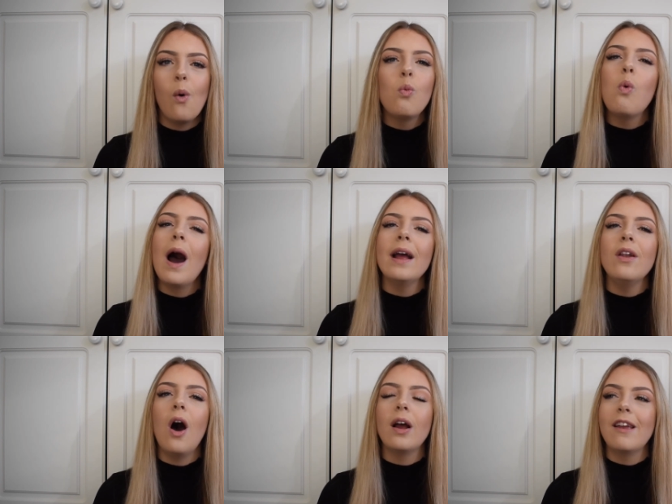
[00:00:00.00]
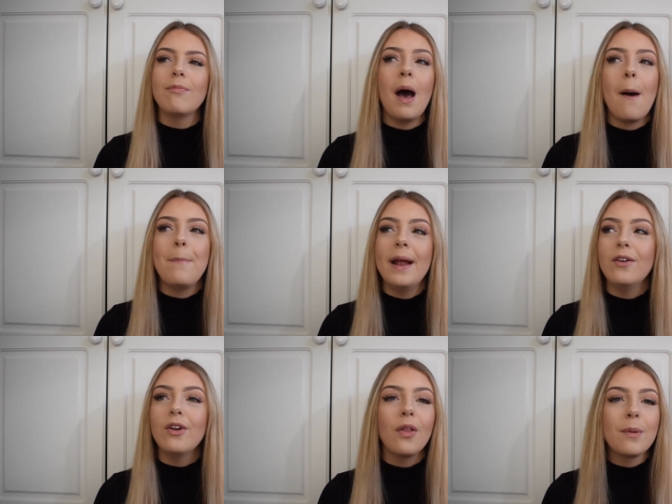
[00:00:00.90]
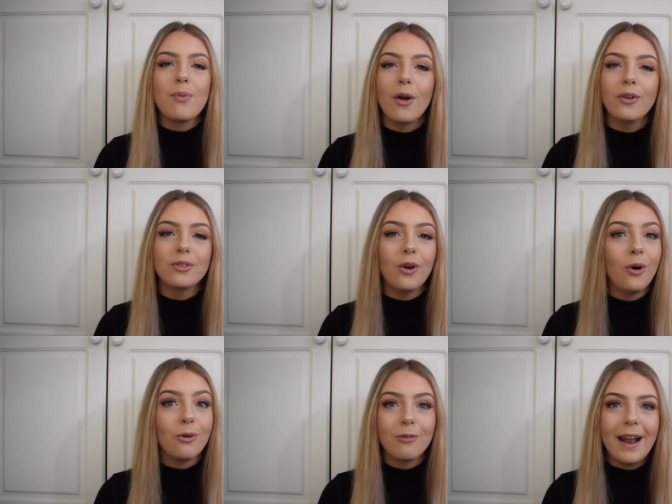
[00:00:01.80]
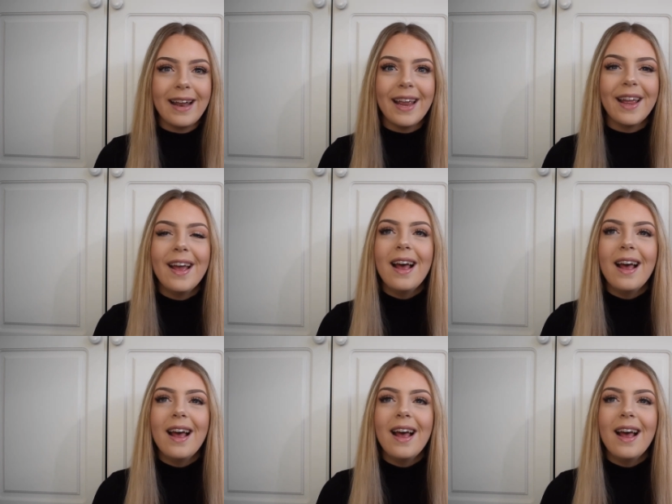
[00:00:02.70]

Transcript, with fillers: why not give my opinion on the products already?